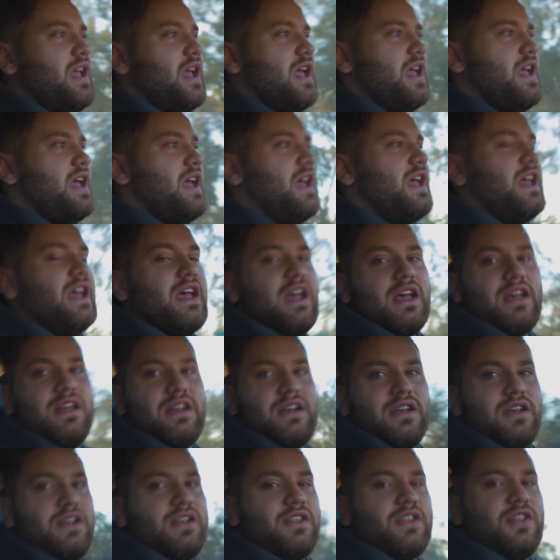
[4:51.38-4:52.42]

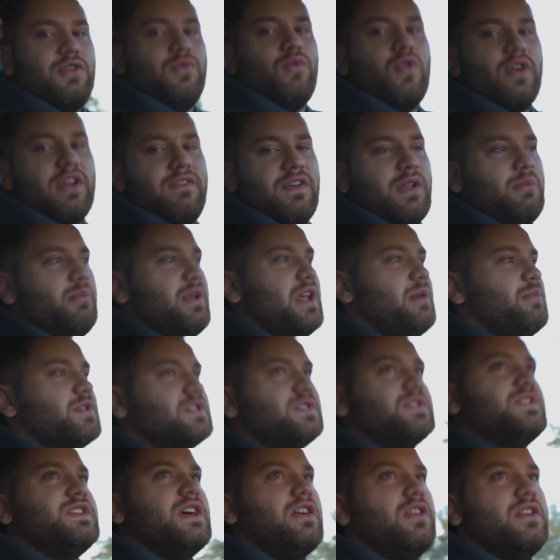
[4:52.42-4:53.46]
and you won't even be able
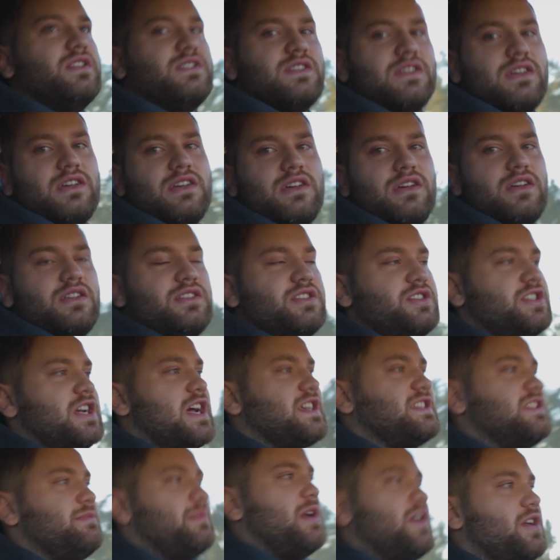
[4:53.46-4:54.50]
to tell it's a
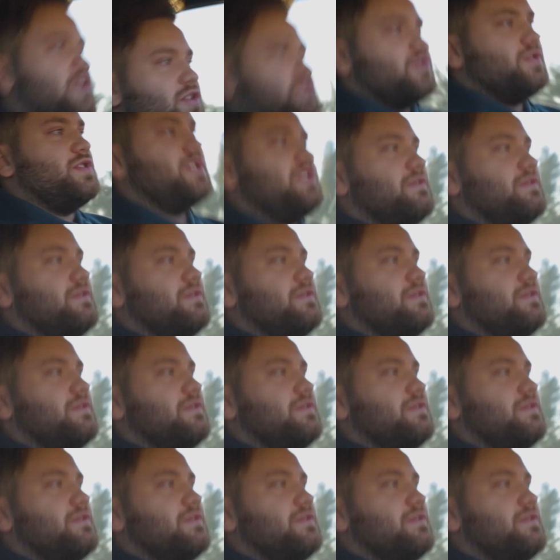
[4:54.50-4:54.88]
chassis mounted short